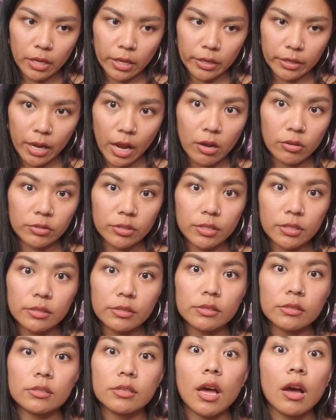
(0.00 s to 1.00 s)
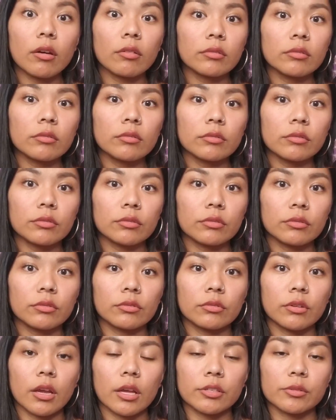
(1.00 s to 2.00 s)
and houses down
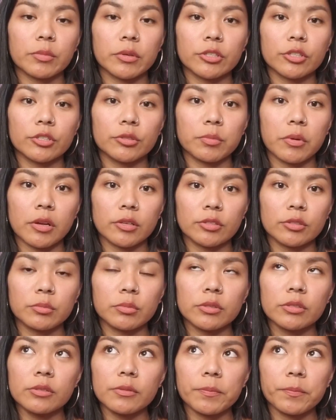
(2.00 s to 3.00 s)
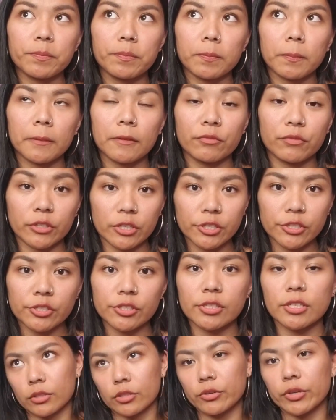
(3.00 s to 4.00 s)
as much as possible. First,
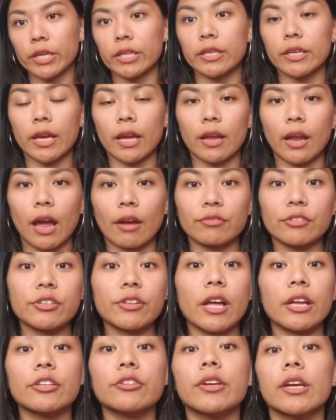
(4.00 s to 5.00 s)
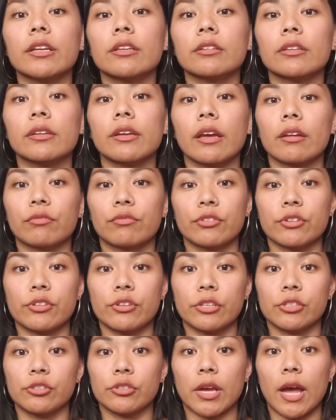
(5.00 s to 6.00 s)
you can get, after that, you can get
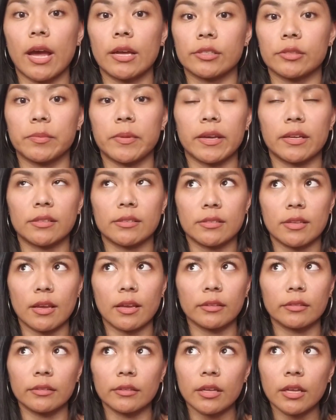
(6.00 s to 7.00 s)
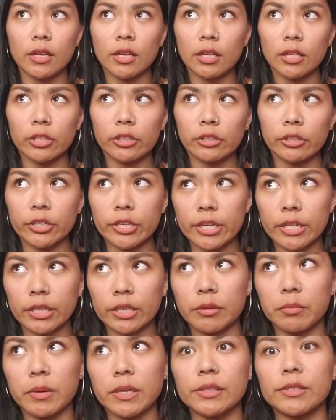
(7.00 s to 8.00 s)
further into aspects and learning
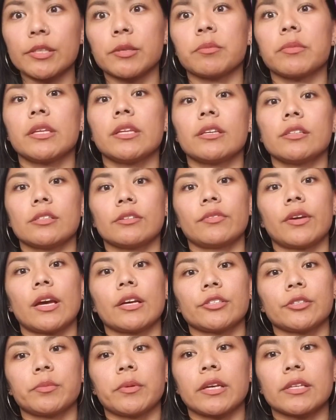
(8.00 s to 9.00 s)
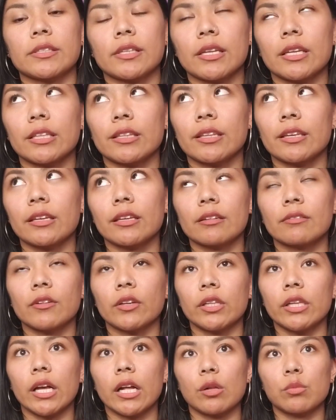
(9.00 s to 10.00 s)
the basic meanings of aspects. And I think it
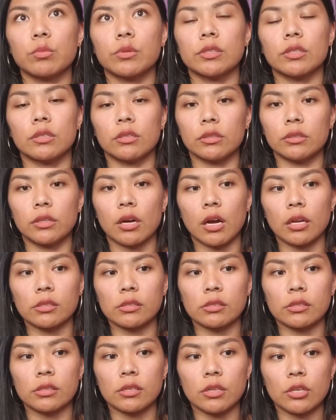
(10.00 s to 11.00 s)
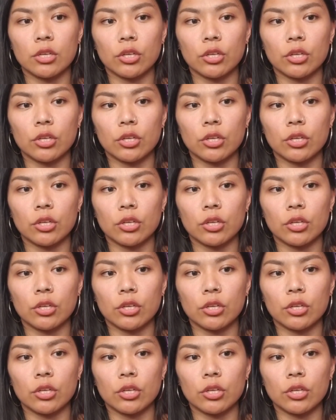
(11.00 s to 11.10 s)
really helps a lot